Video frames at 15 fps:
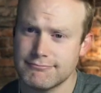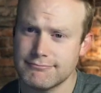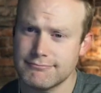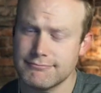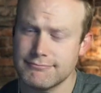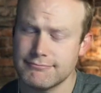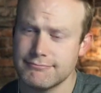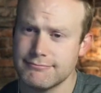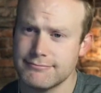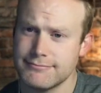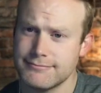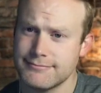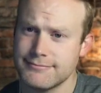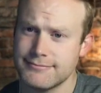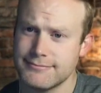
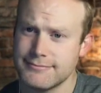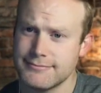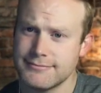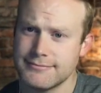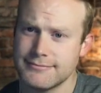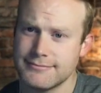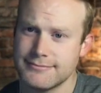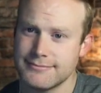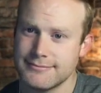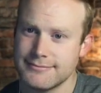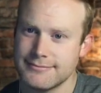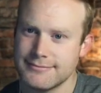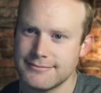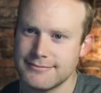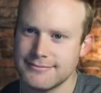
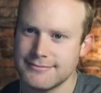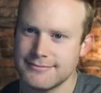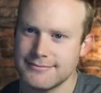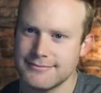(not speaking)